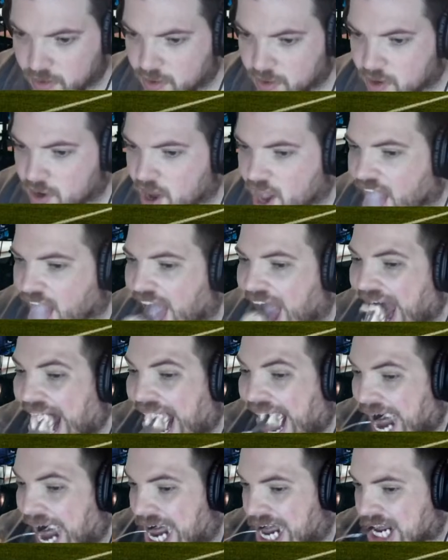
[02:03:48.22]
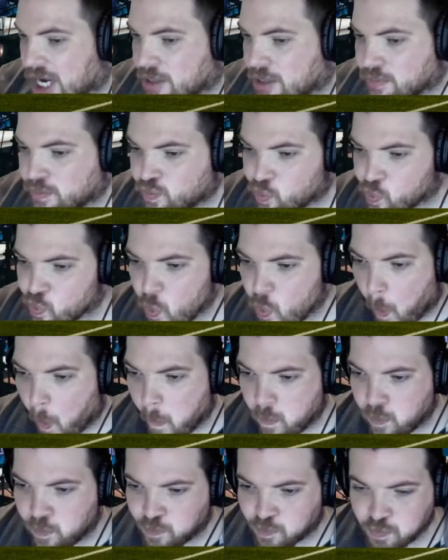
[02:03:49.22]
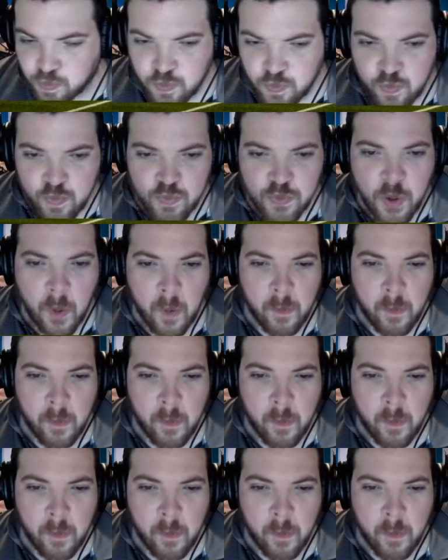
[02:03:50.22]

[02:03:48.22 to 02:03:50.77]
a drink also, David. Do you mind going and getting one from the fridge?